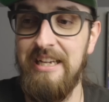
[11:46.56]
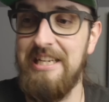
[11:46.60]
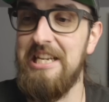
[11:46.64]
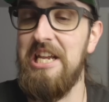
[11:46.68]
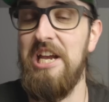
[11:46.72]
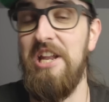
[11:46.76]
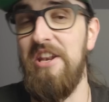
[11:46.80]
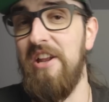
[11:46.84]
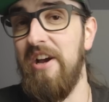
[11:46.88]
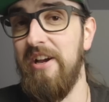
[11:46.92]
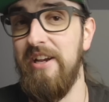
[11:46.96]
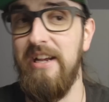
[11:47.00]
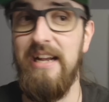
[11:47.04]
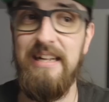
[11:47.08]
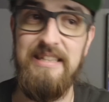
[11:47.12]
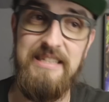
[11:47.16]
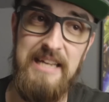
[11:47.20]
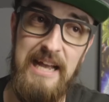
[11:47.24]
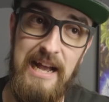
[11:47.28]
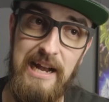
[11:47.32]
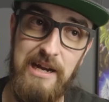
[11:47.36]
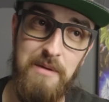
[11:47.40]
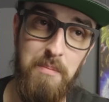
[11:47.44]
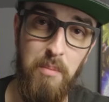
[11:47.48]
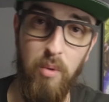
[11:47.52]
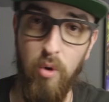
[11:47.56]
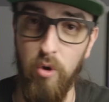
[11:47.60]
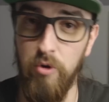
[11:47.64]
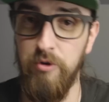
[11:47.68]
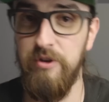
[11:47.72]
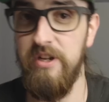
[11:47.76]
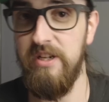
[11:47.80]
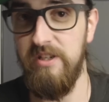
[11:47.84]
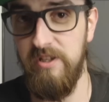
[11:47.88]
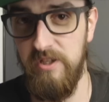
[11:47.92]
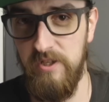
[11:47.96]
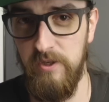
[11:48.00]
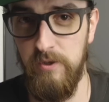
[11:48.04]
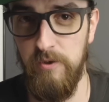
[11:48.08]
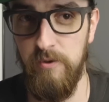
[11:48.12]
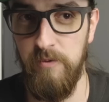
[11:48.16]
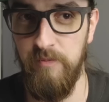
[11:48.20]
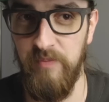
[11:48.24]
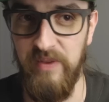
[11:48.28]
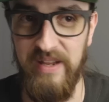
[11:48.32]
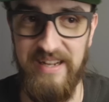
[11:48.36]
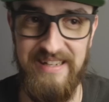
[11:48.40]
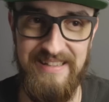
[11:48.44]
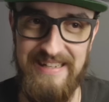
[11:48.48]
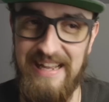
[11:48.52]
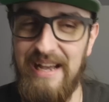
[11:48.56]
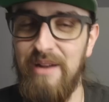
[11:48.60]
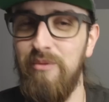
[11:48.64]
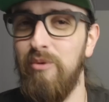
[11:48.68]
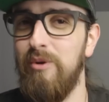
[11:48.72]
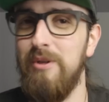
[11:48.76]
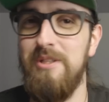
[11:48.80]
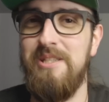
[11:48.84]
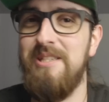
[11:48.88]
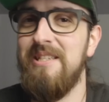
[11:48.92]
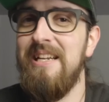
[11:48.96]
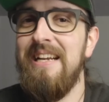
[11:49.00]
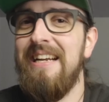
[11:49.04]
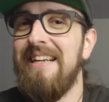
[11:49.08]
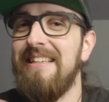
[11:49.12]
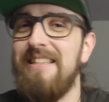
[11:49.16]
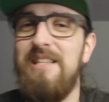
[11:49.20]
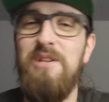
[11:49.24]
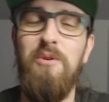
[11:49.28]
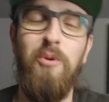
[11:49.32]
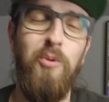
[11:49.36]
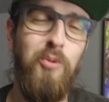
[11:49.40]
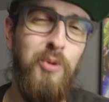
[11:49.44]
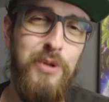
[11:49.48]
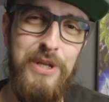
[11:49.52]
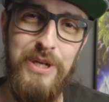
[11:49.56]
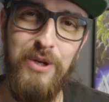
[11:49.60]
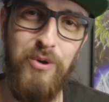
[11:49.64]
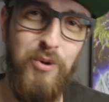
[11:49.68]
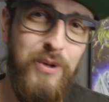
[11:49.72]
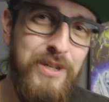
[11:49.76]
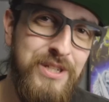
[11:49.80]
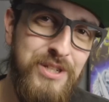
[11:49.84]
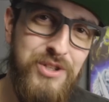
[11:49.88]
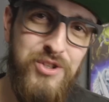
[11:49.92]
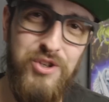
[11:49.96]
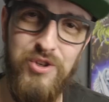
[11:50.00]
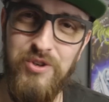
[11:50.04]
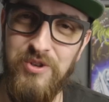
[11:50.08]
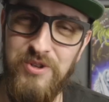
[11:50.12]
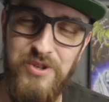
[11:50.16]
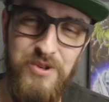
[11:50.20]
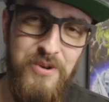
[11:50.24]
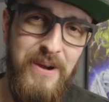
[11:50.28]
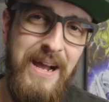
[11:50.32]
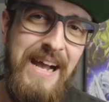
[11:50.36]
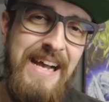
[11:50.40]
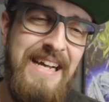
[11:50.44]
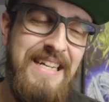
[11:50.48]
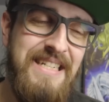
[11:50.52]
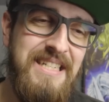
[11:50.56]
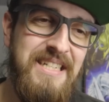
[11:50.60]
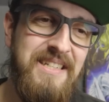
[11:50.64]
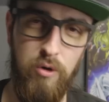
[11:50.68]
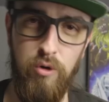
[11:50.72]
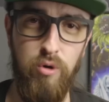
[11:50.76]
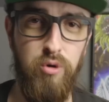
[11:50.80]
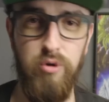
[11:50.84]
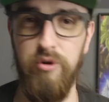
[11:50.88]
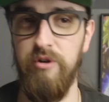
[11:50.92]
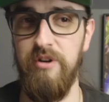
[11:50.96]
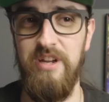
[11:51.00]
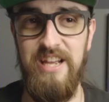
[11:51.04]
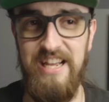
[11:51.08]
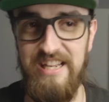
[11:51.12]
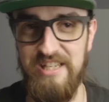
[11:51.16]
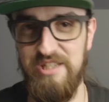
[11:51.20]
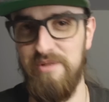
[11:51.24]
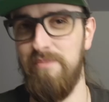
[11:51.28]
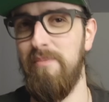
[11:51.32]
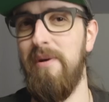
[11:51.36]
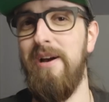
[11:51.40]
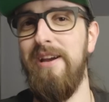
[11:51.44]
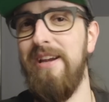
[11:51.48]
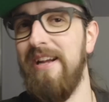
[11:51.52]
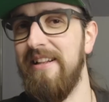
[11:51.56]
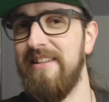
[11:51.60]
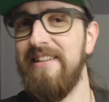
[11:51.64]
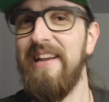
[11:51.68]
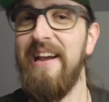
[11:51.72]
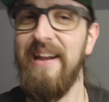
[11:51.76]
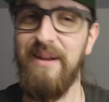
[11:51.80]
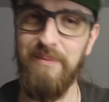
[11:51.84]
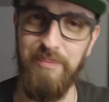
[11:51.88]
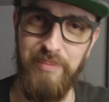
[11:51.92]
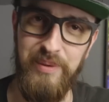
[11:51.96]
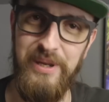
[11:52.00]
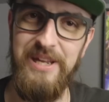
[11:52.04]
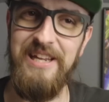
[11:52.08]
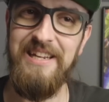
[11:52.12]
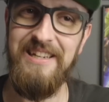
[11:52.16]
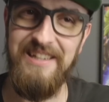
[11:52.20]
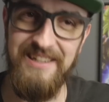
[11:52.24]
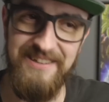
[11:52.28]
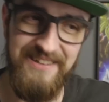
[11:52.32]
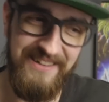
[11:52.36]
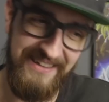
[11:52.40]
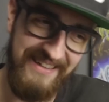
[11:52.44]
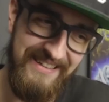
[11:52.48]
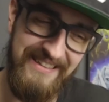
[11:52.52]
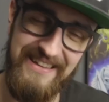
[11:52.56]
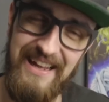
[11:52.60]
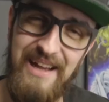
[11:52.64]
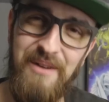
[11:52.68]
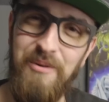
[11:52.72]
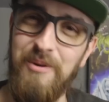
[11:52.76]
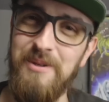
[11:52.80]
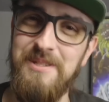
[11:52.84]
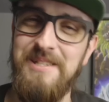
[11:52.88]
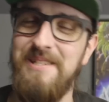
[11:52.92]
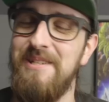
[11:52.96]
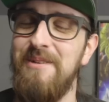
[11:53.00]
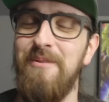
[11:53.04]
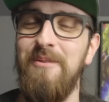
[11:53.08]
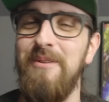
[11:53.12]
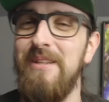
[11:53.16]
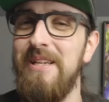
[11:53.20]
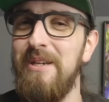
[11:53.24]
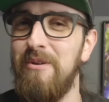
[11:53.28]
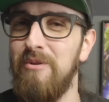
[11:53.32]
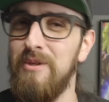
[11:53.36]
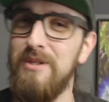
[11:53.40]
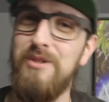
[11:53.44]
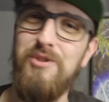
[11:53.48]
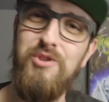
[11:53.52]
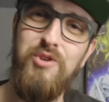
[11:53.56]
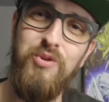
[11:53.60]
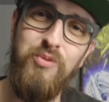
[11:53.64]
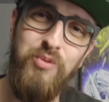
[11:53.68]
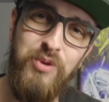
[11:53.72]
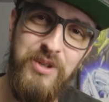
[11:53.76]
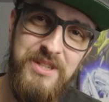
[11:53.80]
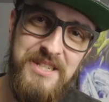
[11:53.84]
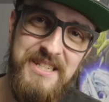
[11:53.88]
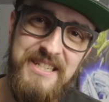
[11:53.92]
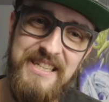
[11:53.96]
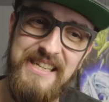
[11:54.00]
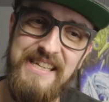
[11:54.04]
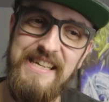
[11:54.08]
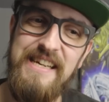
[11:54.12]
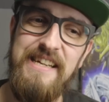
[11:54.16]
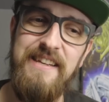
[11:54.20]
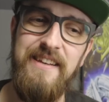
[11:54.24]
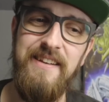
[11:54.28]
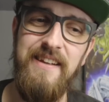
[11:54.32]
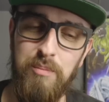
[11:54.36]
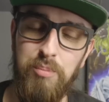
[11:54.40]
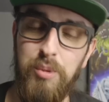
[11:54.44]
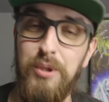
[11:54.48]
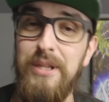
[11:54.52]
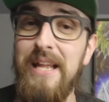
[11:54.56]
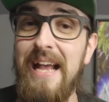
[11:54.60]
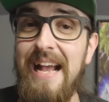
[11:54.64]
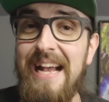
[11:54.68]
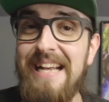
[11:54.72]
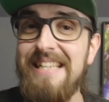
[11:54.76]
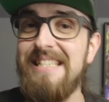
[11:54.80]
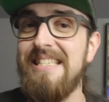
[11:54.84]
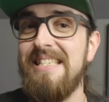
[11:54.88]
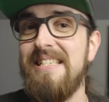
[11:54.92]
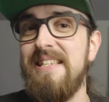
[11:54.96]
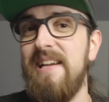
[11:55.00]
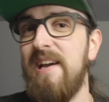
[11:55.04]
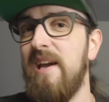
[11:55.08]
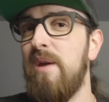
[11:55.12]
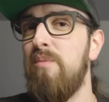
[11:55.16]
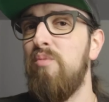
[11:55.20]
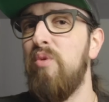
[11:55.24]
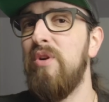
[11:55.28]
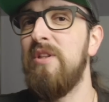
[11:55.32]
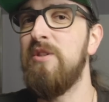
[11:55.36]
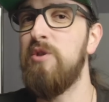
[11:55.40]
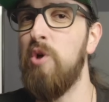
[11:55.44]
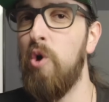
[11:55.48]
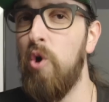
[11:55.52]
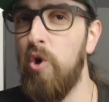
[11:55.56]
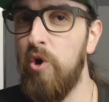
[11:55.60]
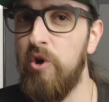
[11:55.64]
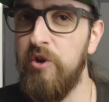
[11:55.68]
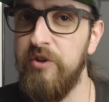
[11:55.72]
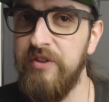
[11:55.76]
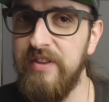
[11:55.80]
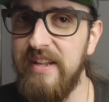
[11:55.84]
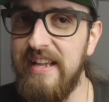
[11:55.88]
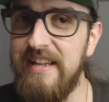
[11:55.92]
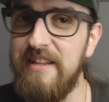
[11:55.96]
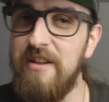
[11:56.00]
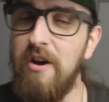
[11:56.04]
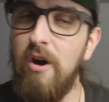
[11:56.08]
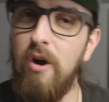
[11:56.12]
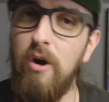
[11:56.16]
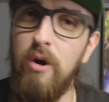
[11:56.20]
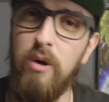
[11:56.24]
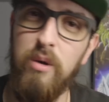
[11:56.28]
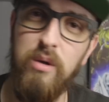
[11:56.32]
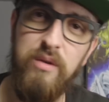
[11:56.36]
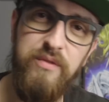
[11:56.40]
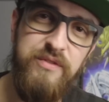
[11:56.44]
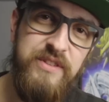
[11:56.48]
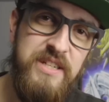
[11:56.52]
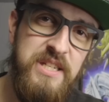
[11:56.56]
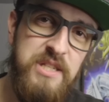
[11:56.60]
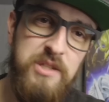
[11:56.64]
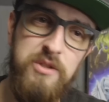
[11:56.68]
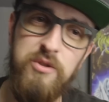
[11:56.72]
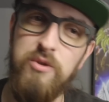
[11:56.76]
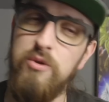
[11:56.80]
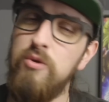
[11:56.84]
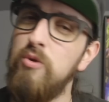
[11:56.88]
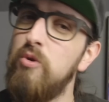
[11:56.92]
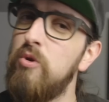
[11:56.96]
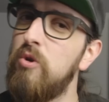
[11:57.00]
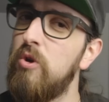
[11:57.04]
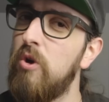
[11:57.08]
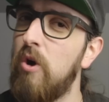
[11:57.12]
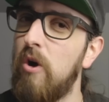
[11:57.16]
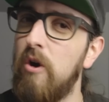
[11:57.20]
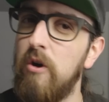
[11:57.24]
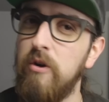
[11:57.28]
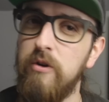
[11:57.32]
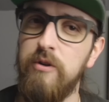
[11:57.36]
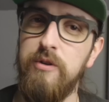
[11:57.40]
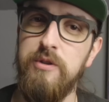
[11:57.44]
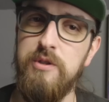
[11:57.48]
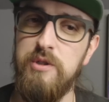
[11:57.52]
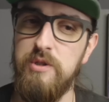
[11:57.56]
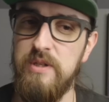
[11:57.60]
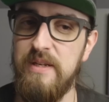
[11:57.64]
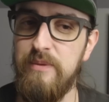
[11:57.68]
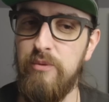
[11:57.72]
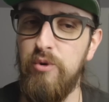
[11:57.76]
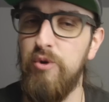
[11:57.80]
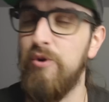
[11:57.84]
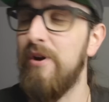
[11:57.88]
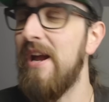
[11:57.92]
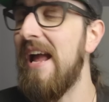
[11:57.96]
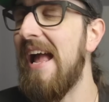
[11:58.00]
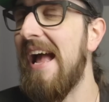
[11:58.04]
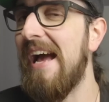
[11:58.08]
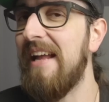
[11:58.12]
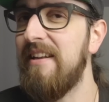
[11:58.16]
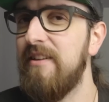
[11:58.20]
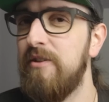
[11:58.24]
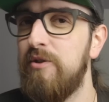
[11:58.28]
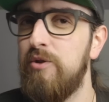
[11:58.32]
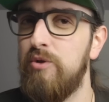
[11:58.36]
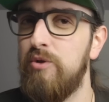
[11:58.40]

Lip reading: can I attack more than you? And that was the only question you asked. Or is my attack big? That was the only question once again. But as time went on and all of these new cards were added